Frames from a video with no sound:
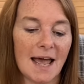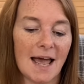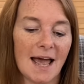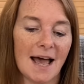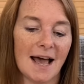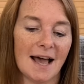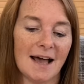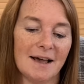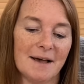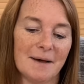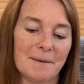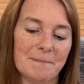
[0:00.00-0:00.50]

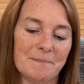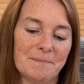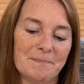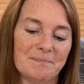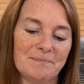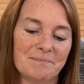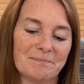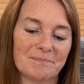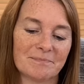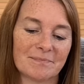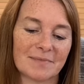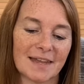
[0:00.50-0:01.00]

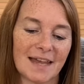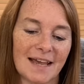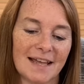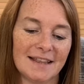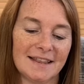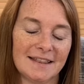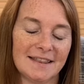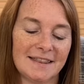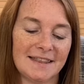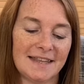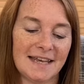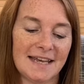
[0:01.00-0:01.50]

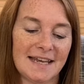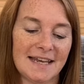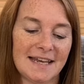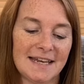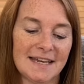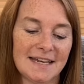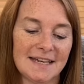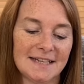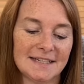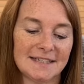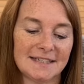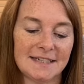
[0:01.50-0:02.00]

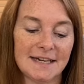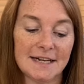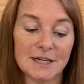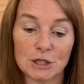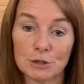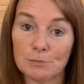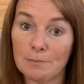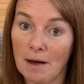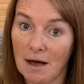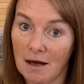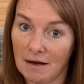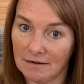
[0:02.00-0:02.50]
The stitch
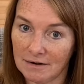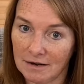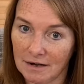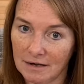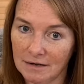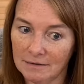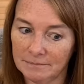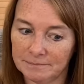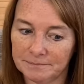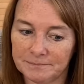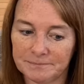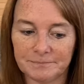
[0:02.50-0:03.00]
marker
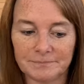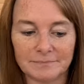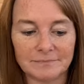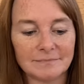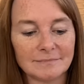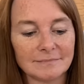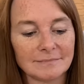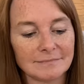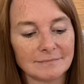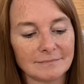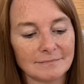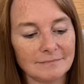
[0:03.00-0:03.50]

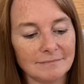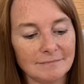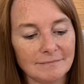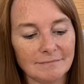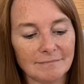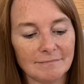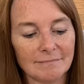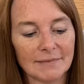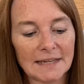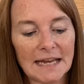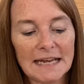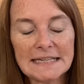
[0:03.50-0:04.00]

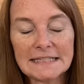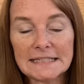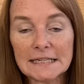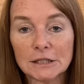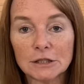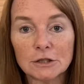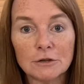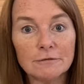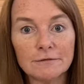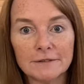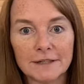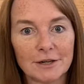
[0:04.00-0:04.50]
is a
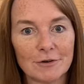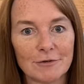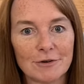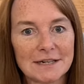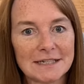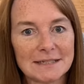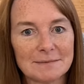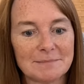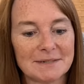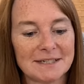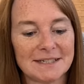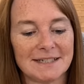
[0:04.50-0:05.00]
lovely
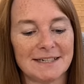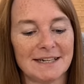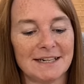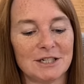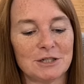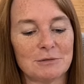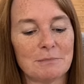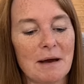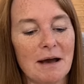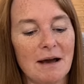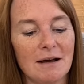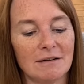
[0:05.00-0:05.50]
Christmas stitch
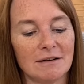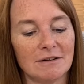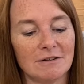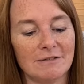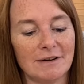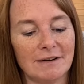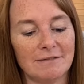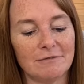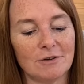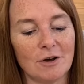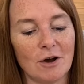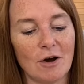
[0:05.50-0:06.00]
marker
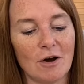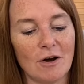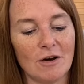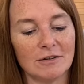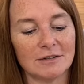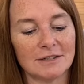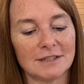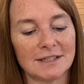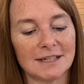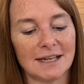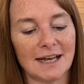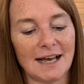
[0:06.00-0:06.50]
I've got,
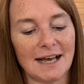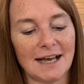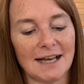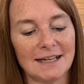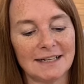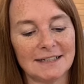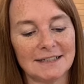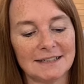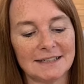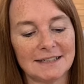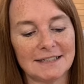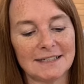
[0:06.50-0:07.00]

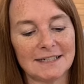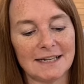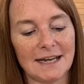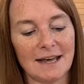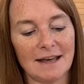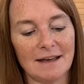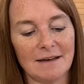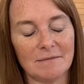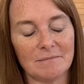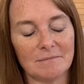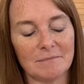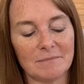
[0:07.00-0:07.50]
and
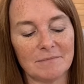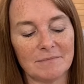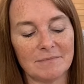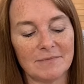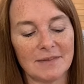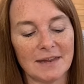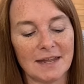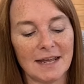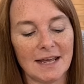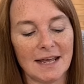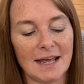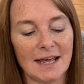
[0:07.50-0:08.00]

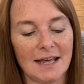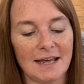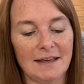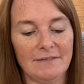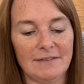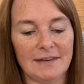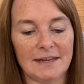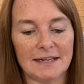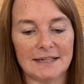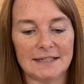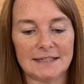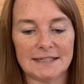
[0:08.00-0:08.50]
if you
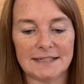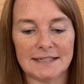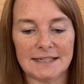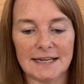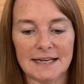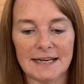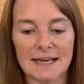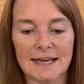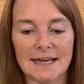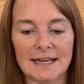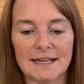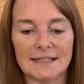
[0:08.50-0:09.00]
can
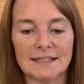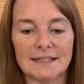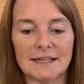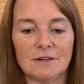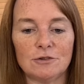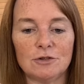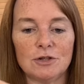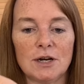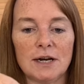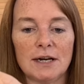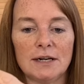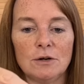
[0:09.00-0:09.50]
see it, I'll
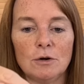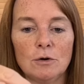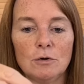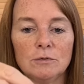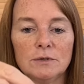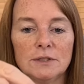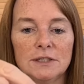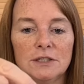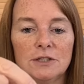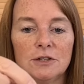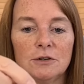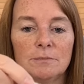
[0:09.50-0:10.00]
try and hold
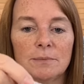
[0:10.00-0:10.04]
it up